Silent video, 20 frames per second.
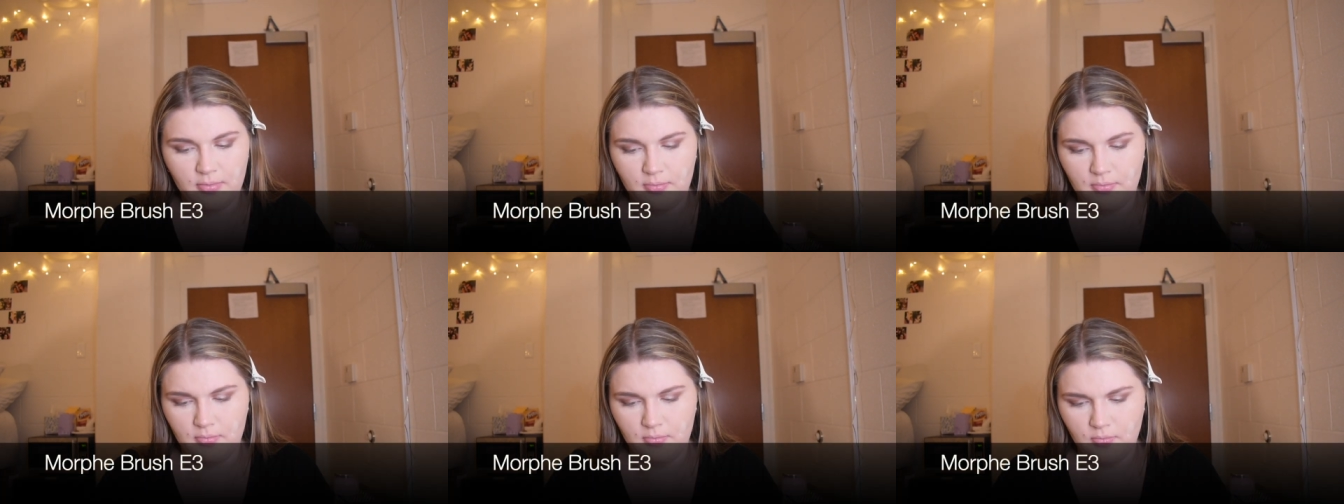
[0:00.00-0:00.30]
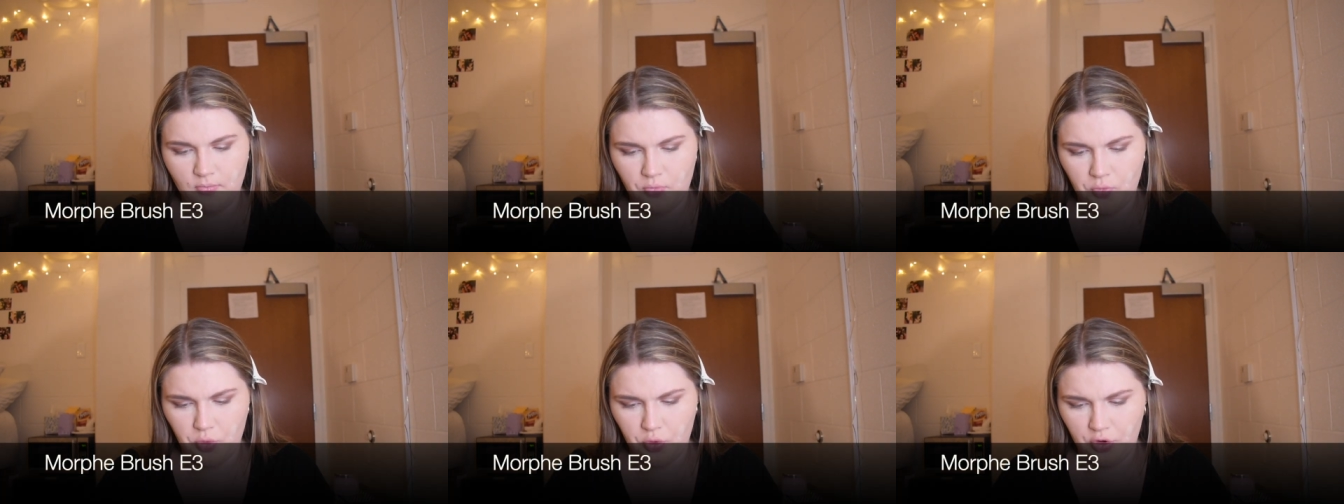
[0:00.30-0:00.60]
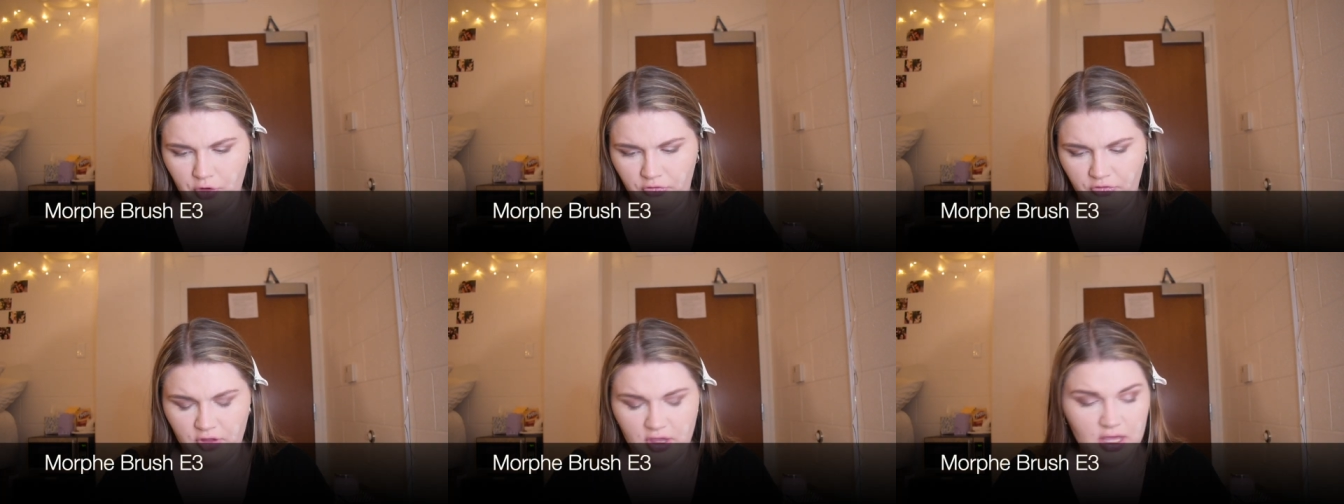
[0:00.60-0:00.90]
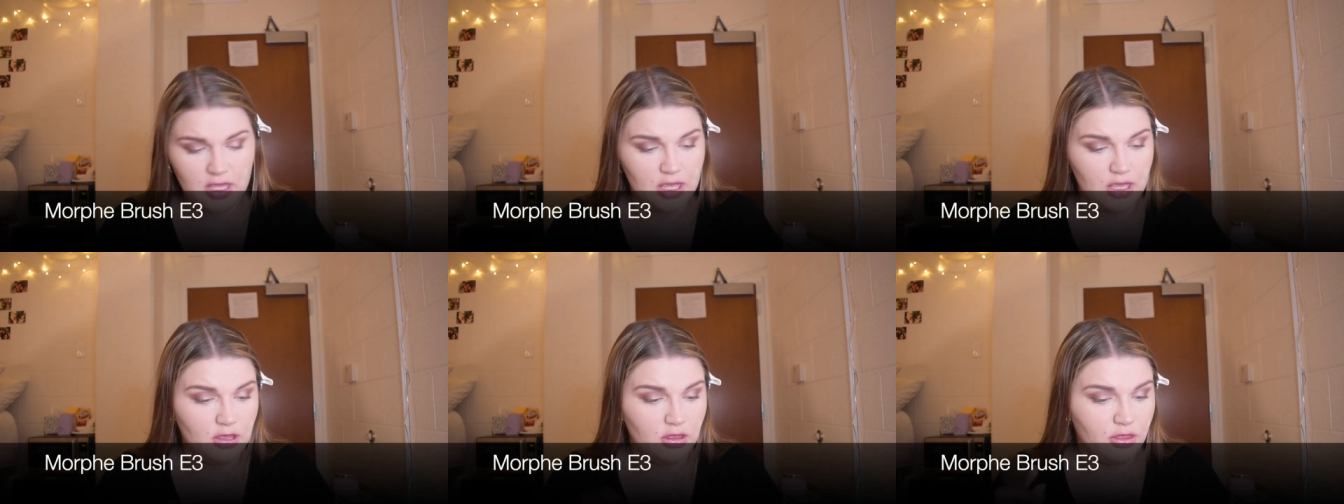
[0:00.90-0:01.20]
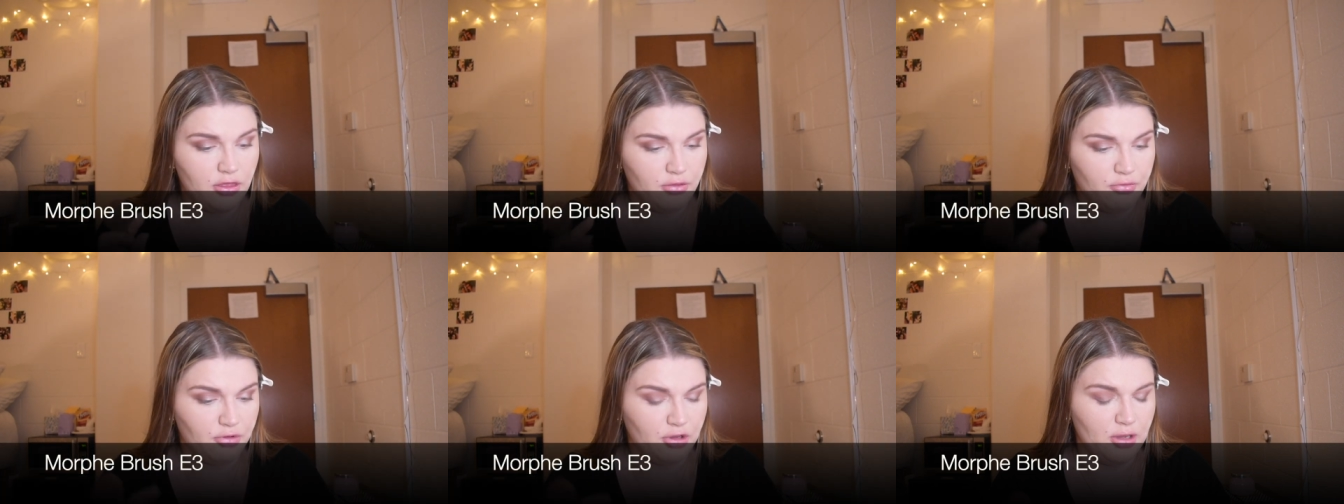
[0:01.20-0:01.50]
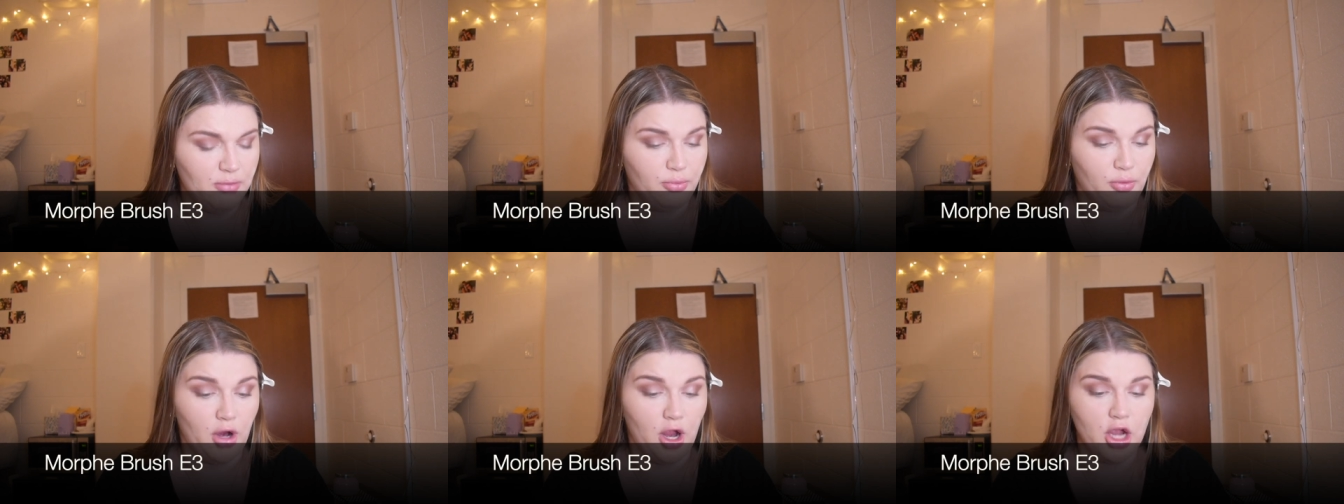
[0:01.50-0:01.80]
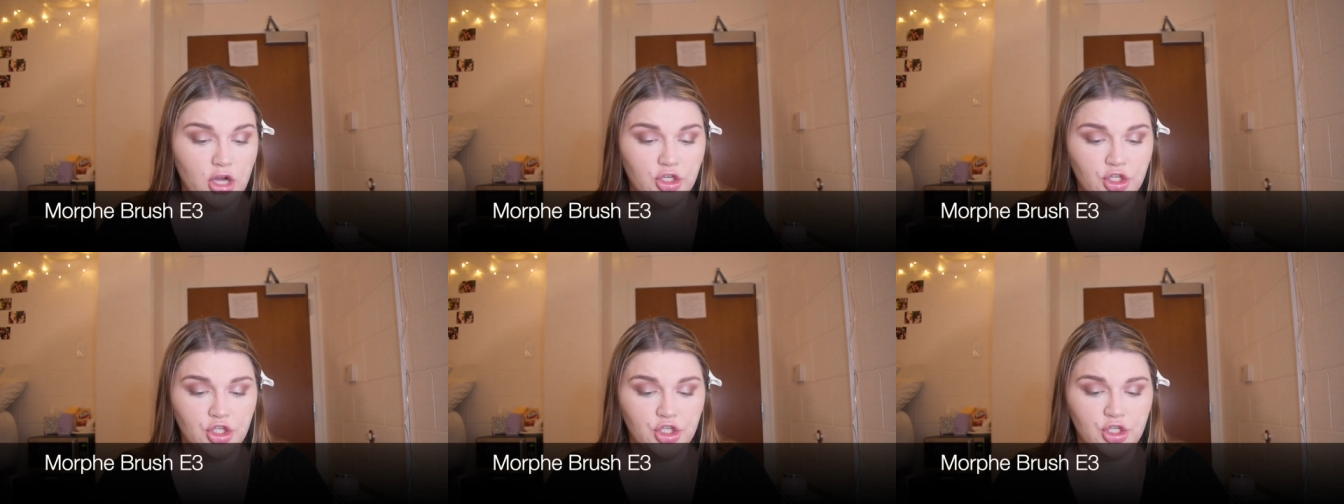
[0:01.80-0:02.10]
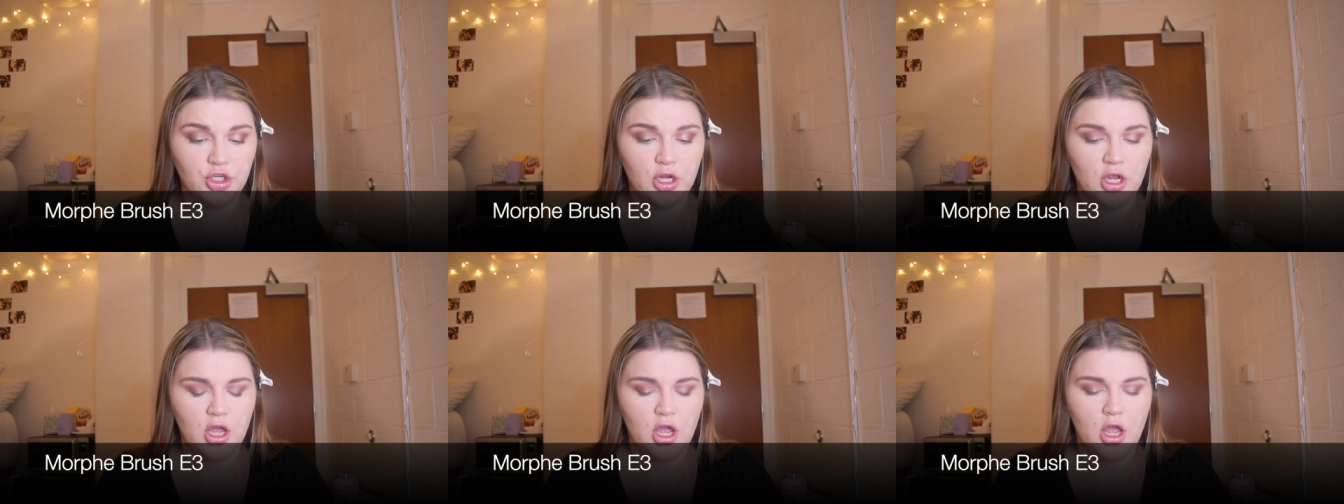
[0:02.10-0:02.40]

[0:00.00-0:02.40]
Morphe E3 brush.